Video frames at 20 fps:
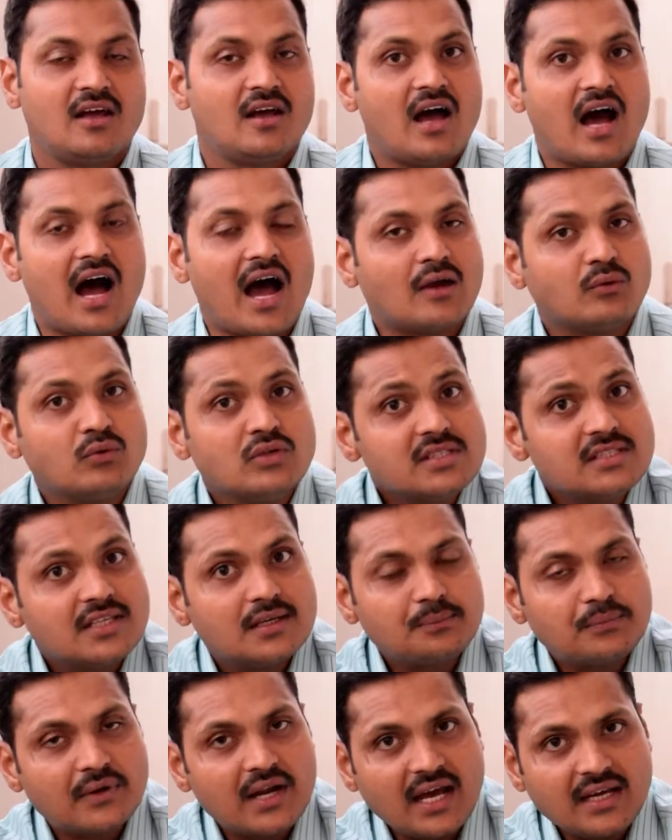I was
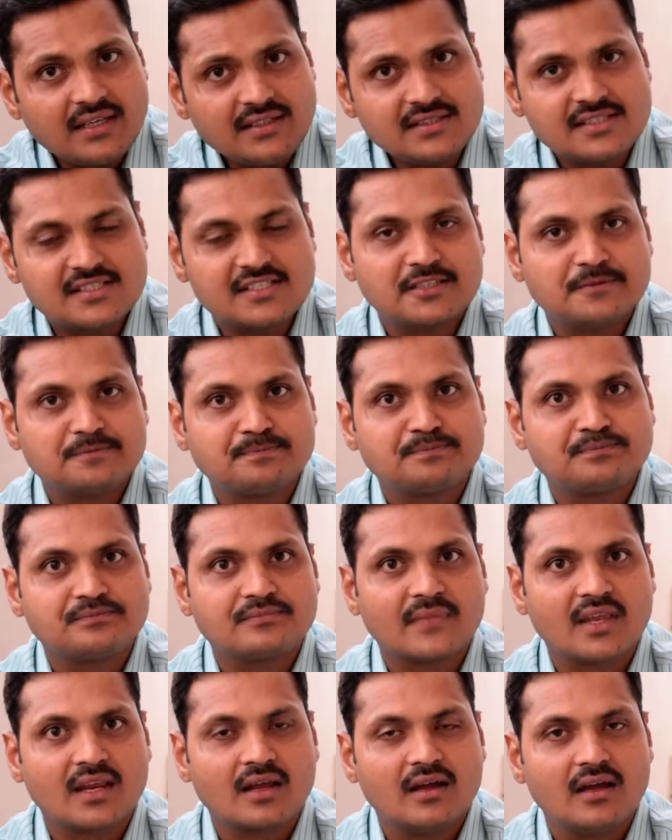surprised,
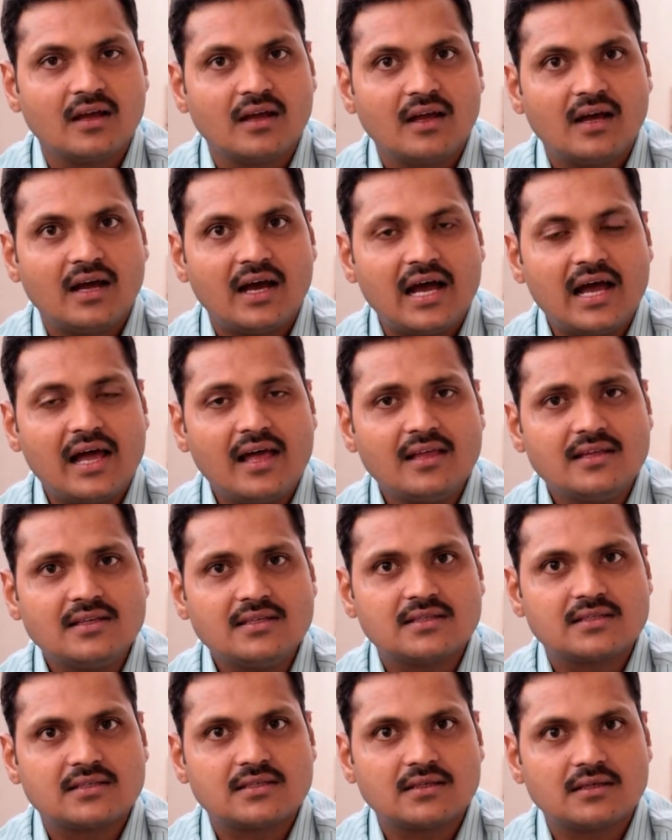and
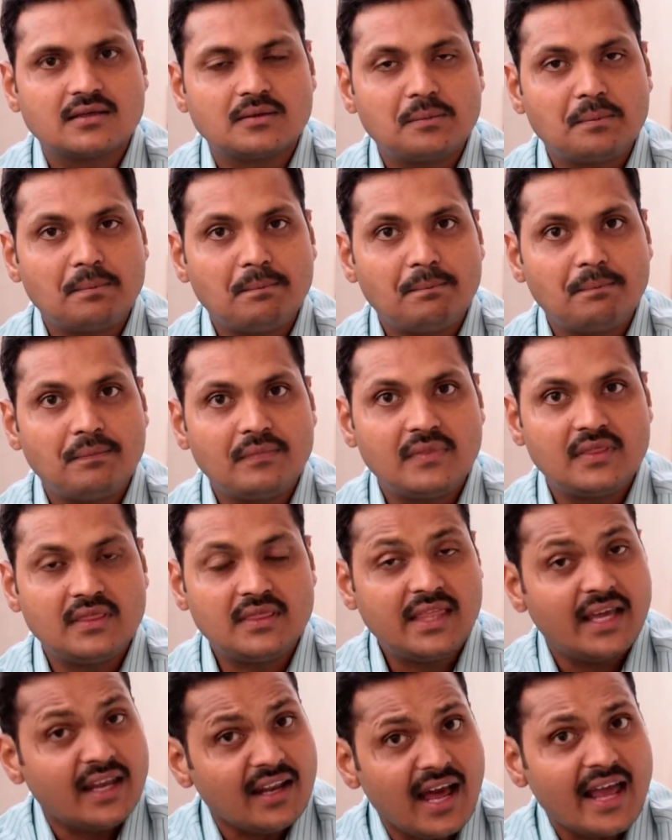
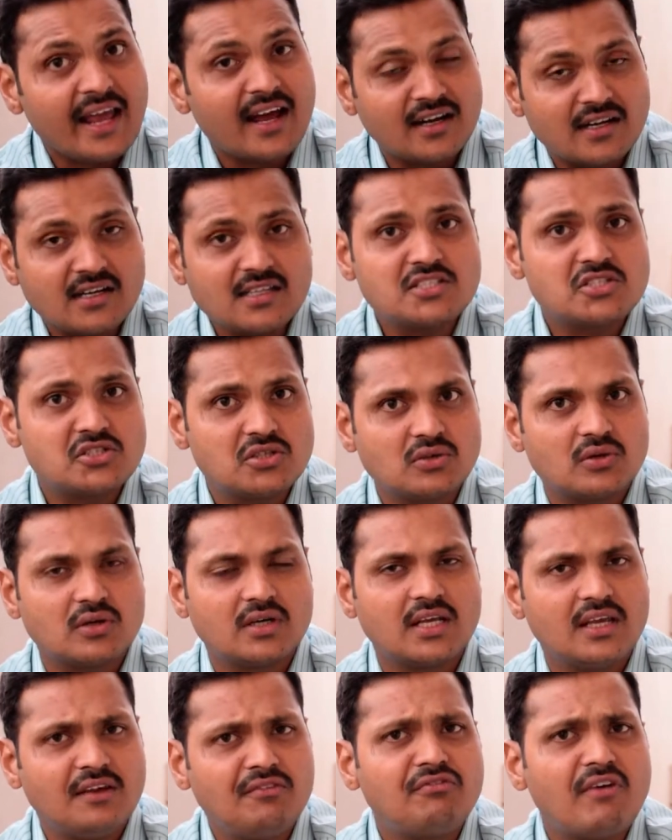then I understood,
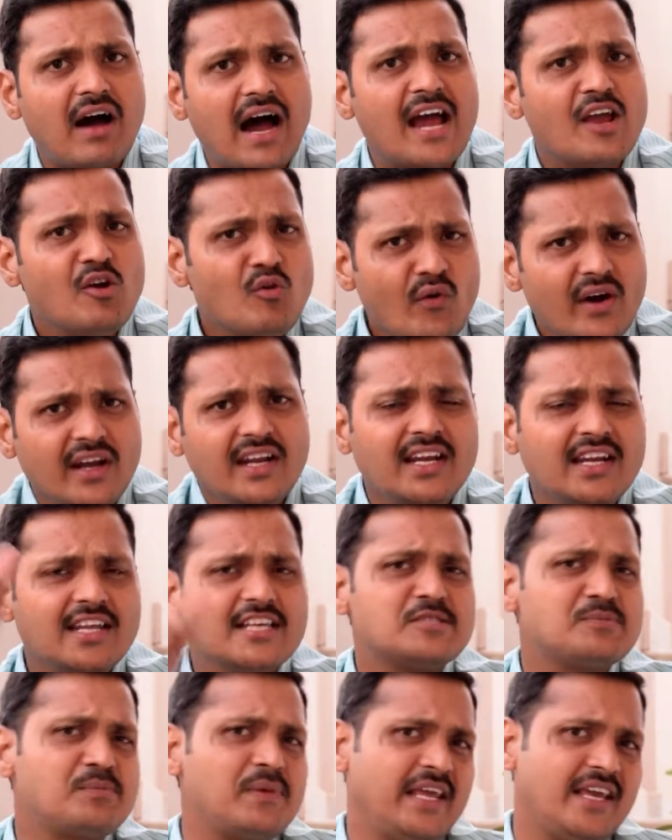if I were in
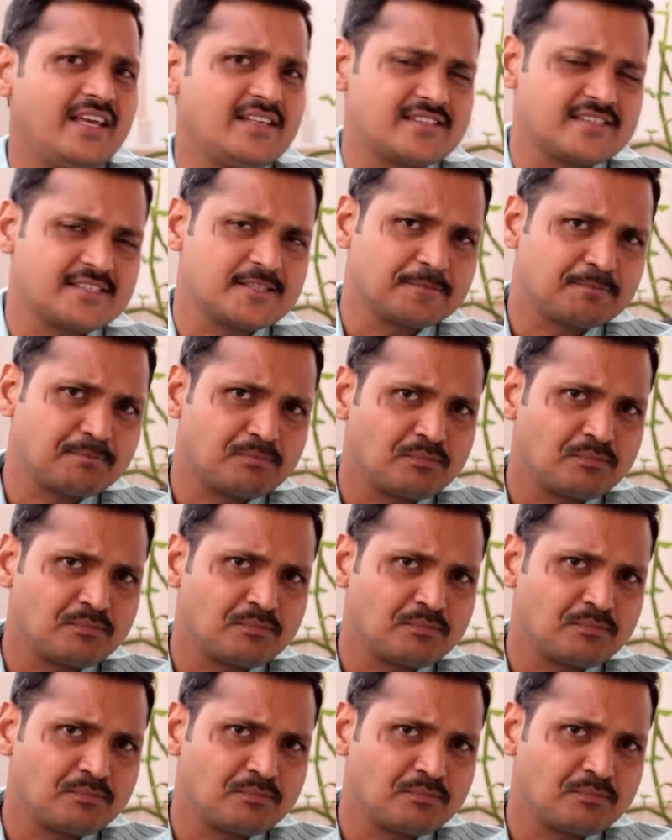his place,